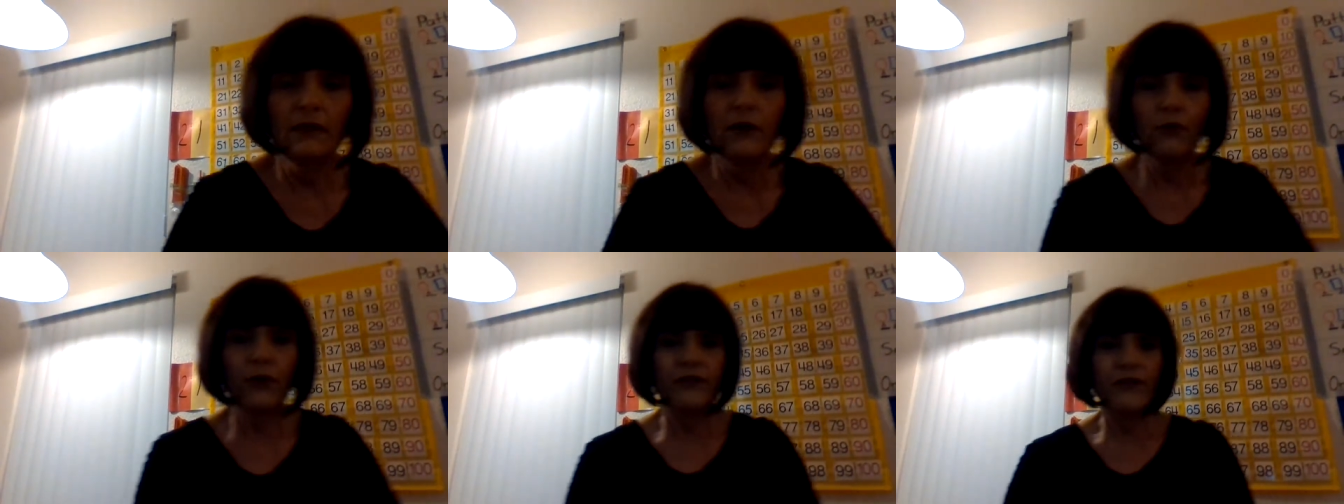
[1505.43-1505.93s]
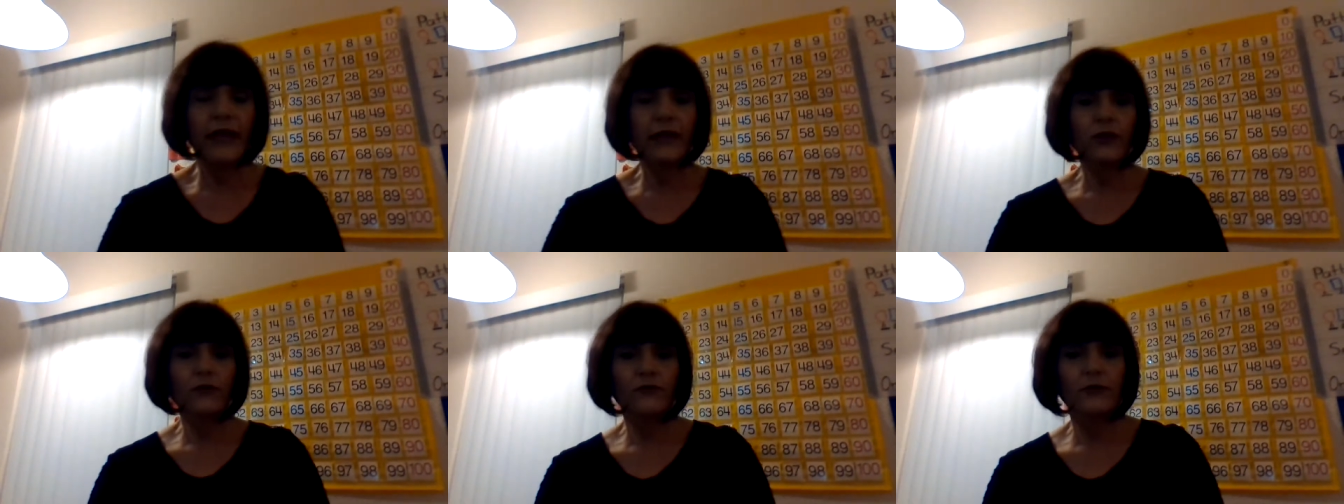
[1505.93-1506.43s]
Well, thank
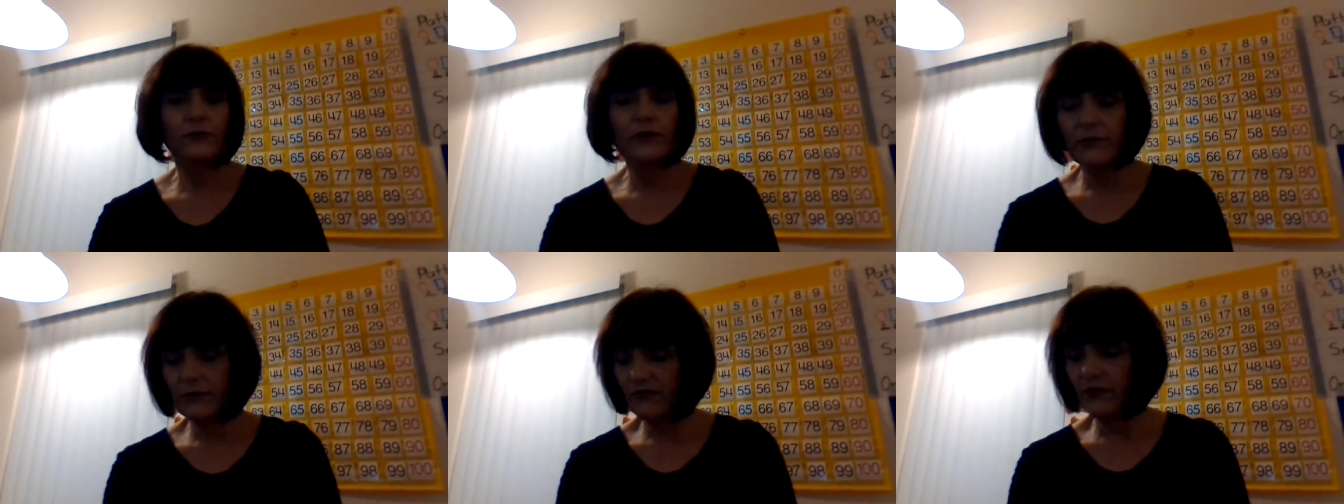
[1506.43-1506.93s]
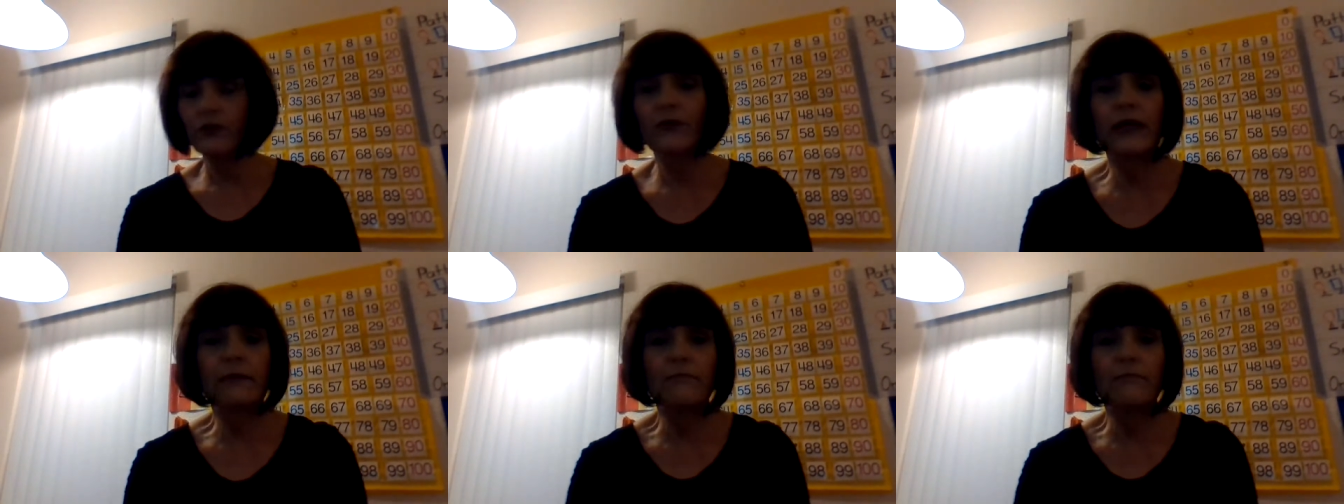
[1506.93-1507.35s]
you for reviewing